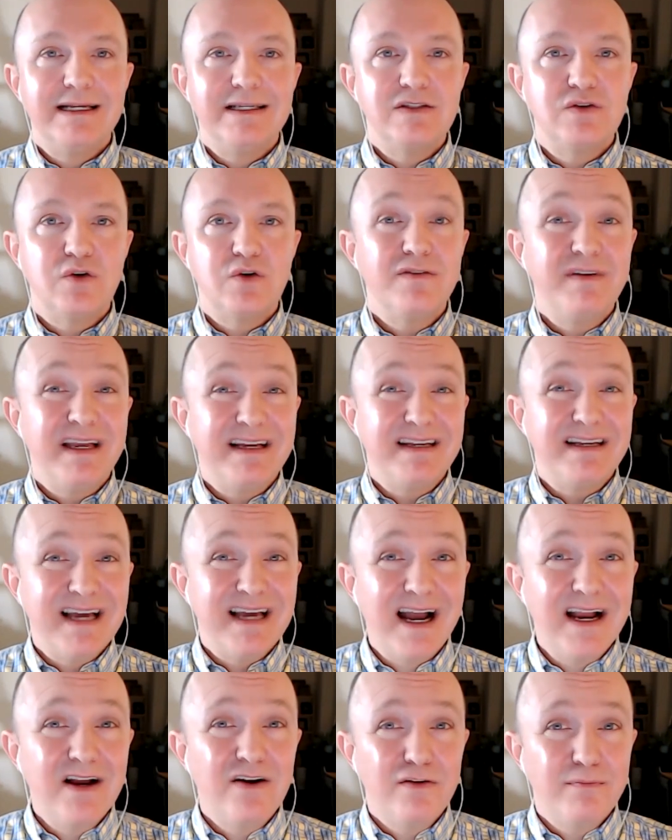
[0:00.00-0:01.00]
sort of get
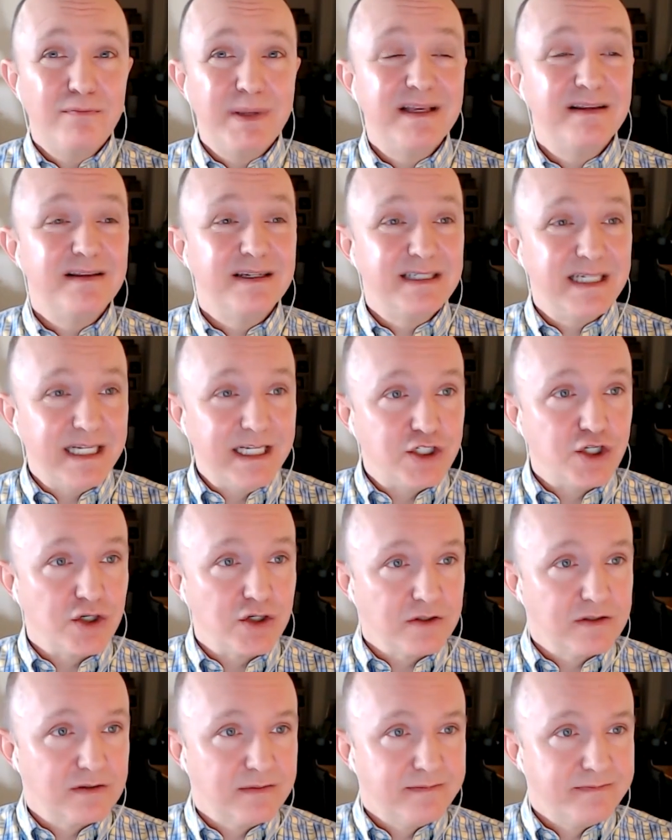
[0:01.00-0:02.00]
tired of being the
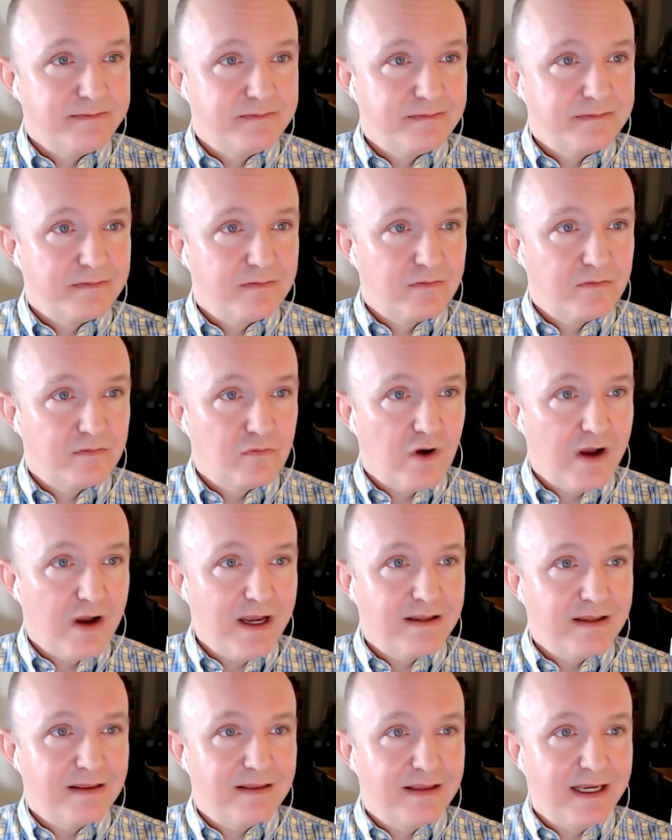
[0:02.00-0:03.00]
teachers
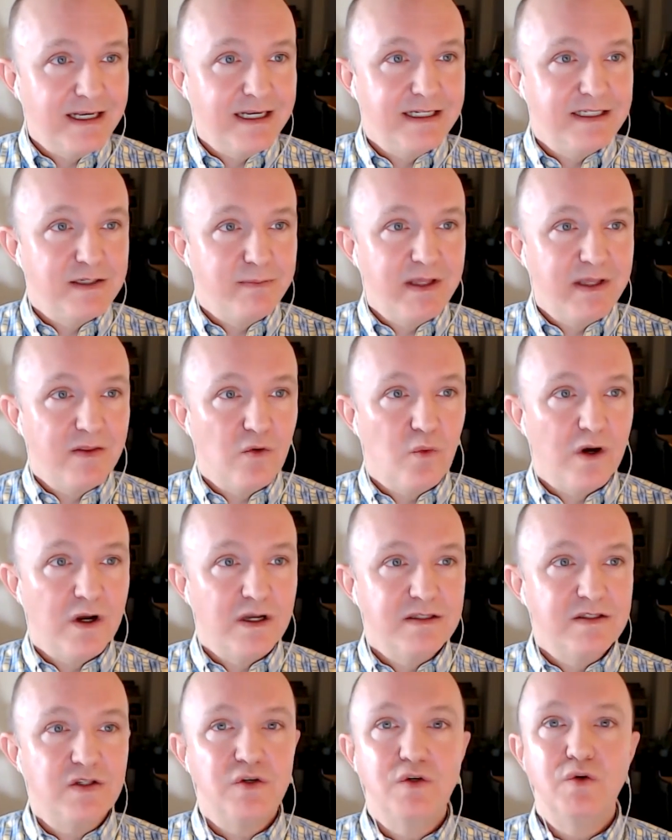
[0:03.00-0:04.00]
right? They need to be the
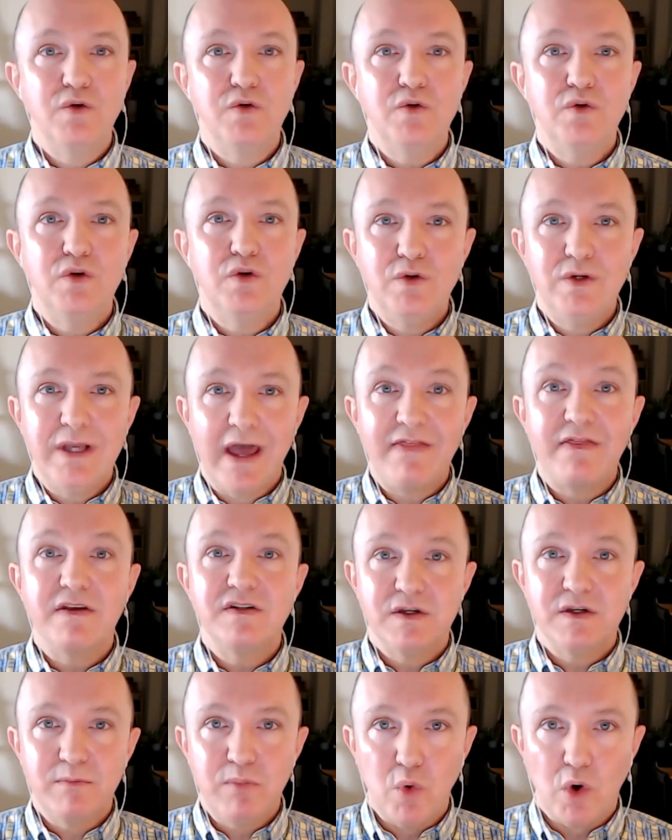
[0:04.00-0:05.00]
ones who, who get the
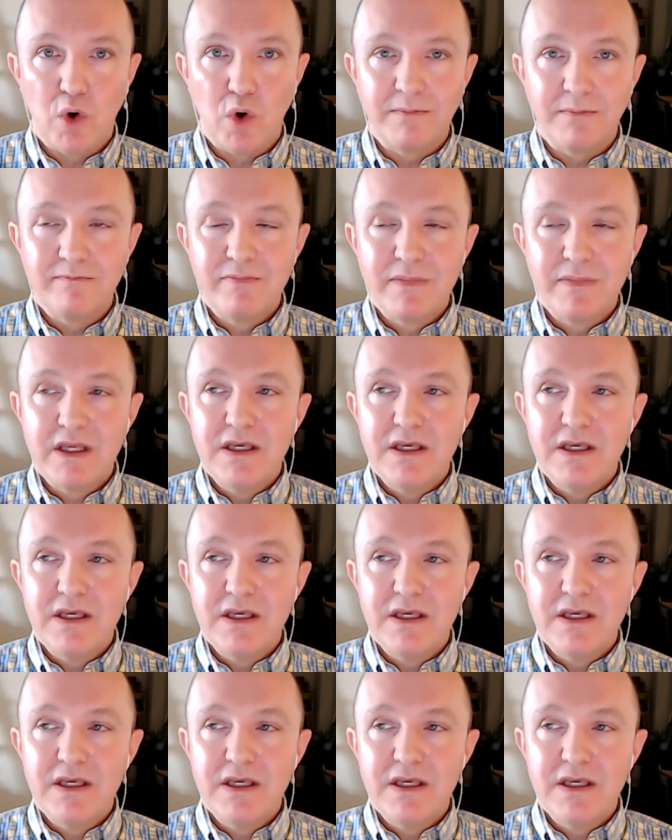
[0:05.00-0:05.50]
support.